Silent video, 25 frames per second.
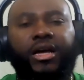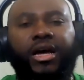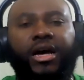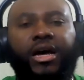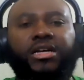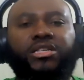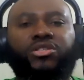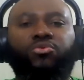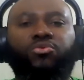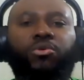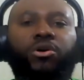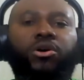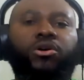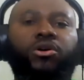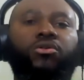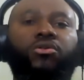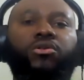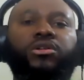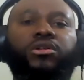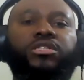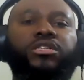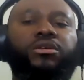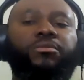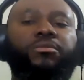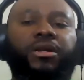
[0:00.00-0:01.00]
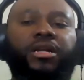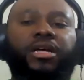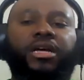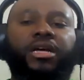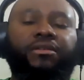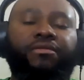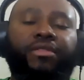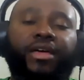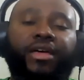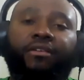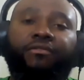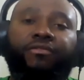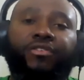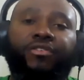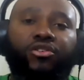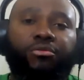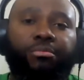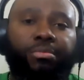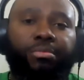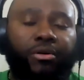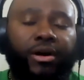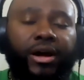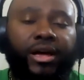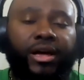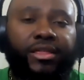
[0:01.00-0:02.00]
Guys, we're going to believe that if
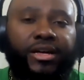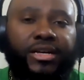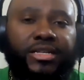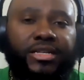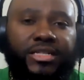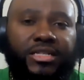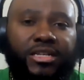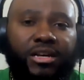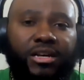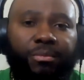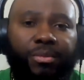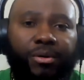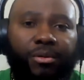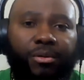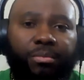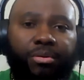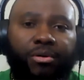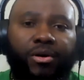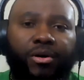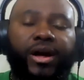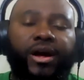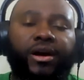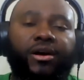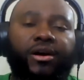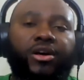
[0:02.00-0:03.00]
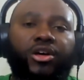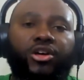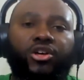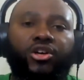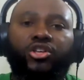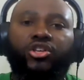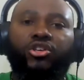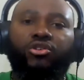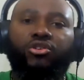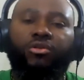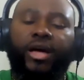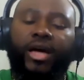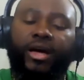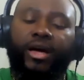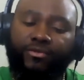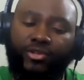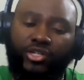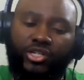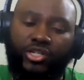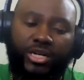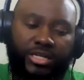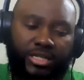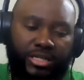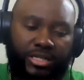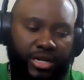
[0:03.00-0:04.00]
you pray that simple prayer, you have
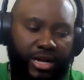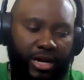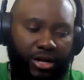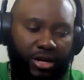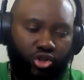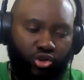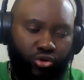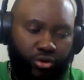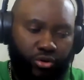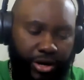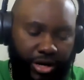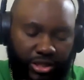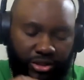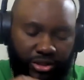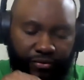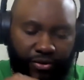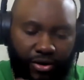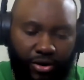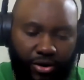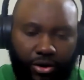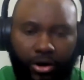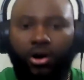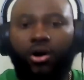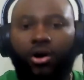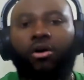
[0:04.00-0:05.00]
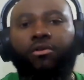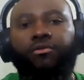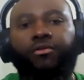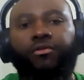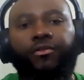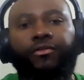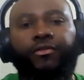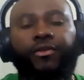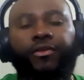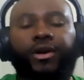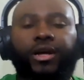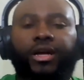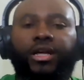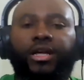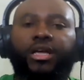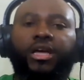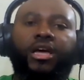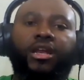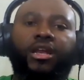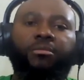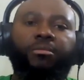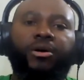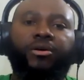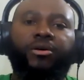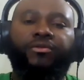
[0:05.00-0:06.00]
just now transferred over from the
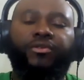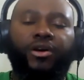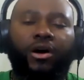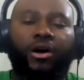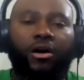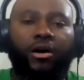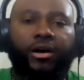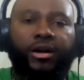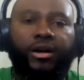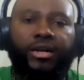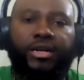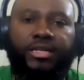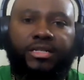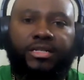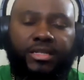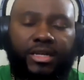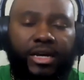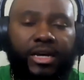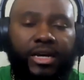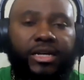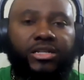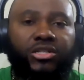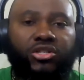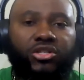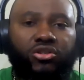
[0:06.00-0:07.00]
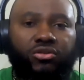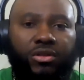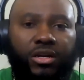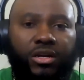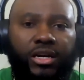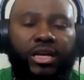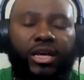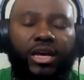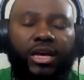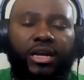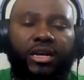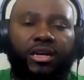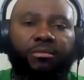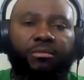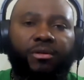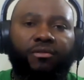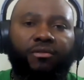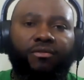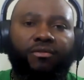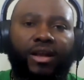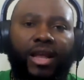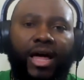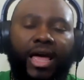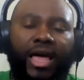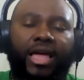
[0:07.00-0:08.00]
kingdom of darkness into the kingdom
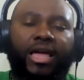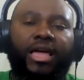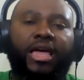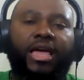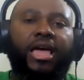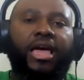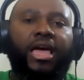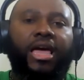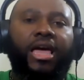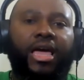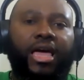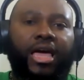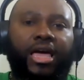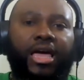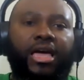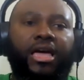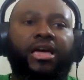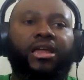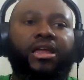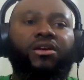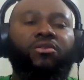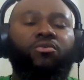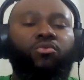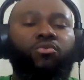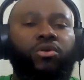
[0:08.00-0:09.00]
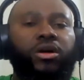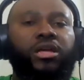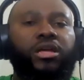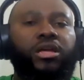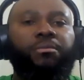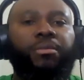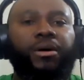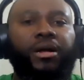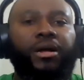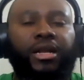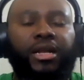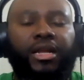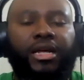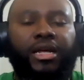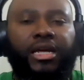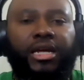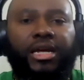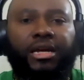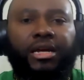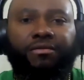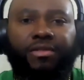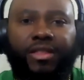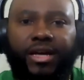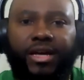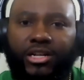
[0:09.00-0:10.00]
of light. And we
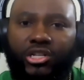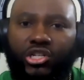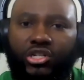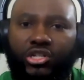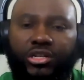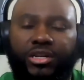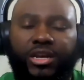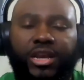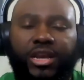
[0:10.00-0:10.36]
believe that